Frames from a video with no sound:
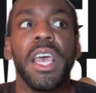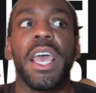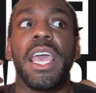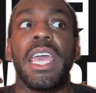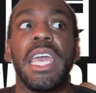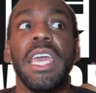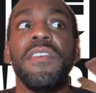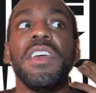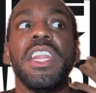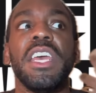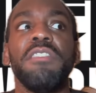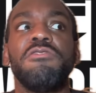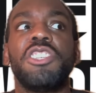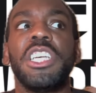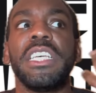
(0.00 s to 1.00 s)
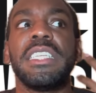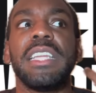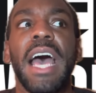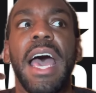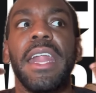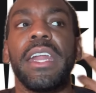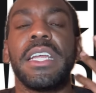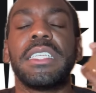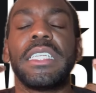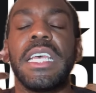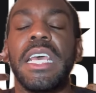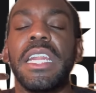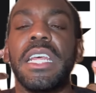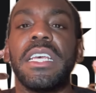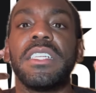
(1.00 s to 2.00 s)
Even if she's not in
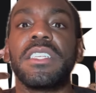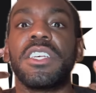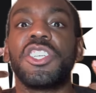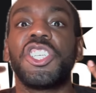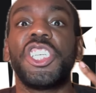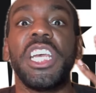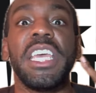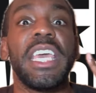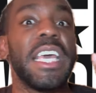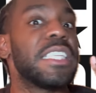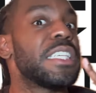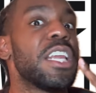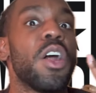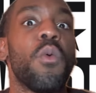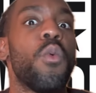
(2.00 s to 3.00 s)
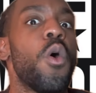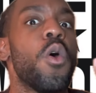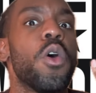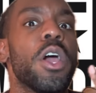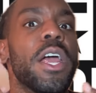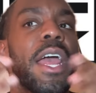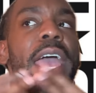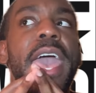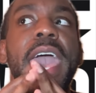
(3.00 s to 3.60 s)
attendance, she gets an award.